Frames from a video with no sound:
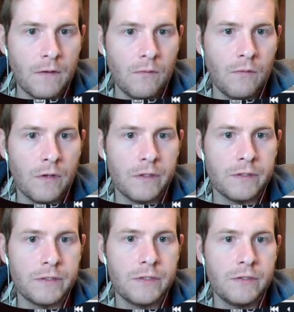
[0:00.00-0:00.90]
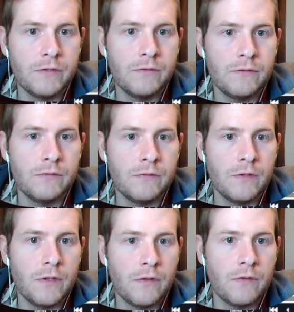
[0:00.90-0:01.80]
1, 2,
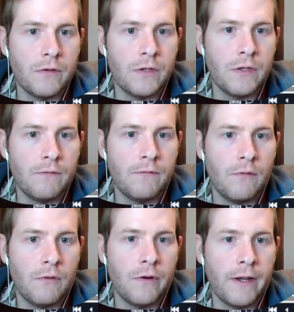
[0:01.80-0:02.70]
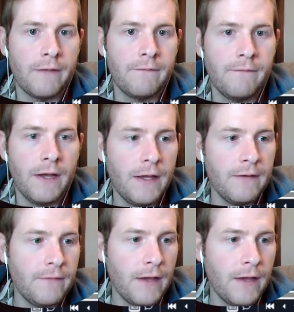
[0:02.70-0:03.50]
3, 4, and 5.